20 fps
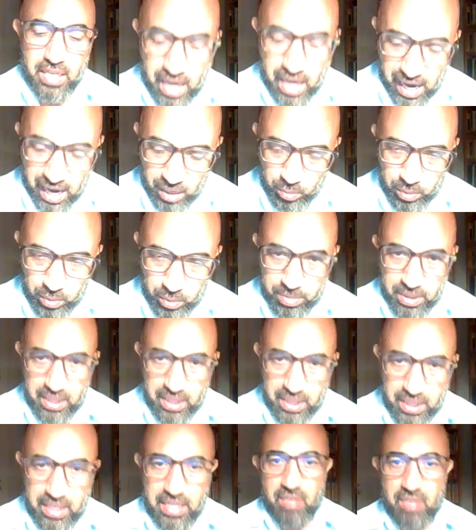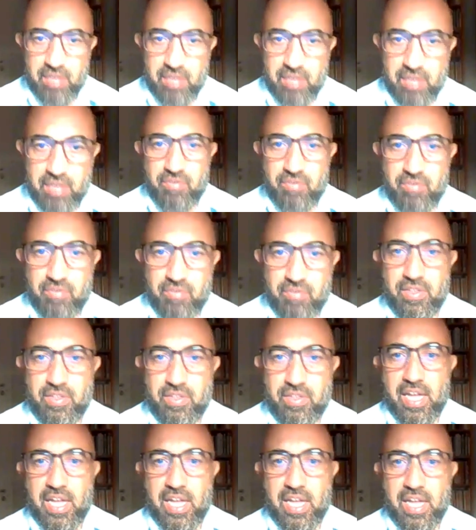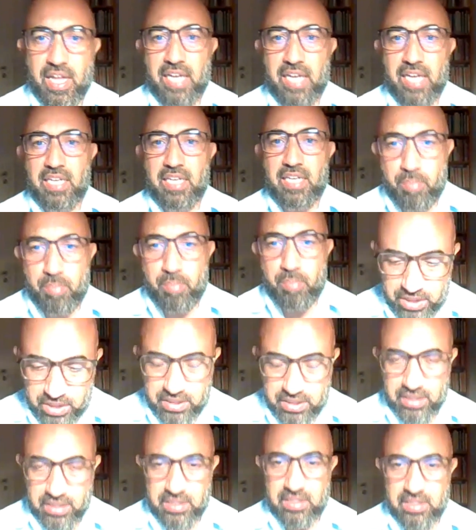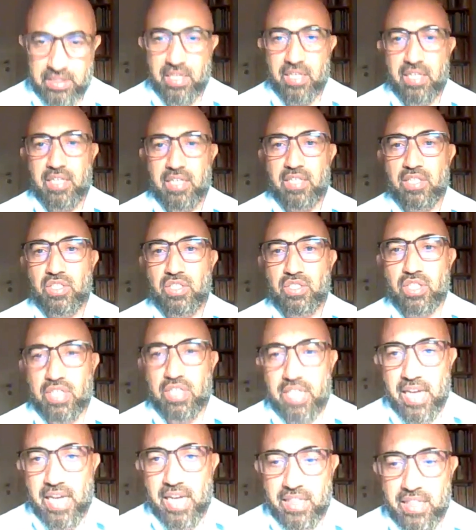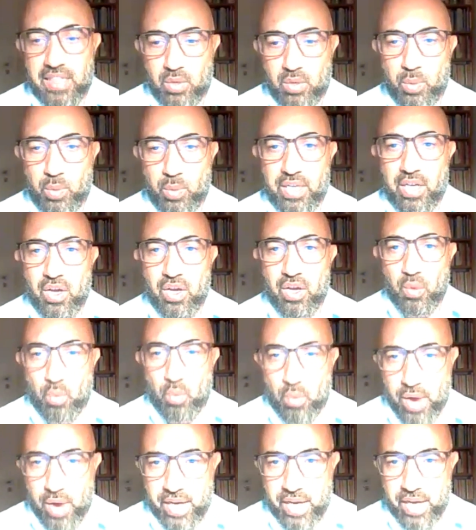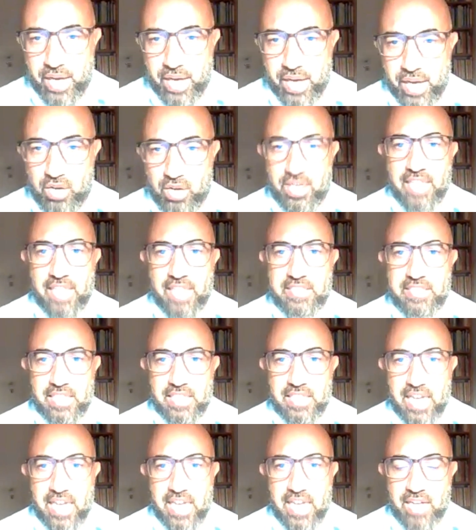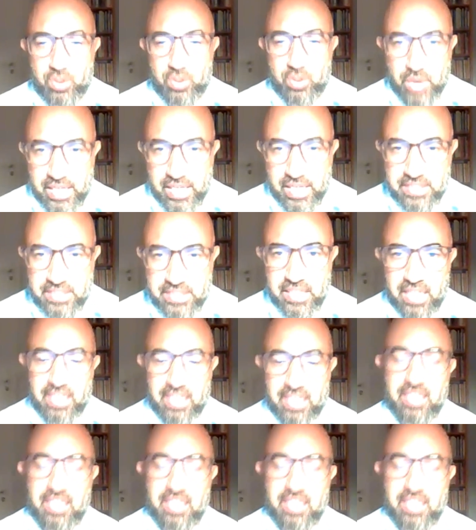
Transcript: And we believe that reparatory justice, together with recognizing and addressing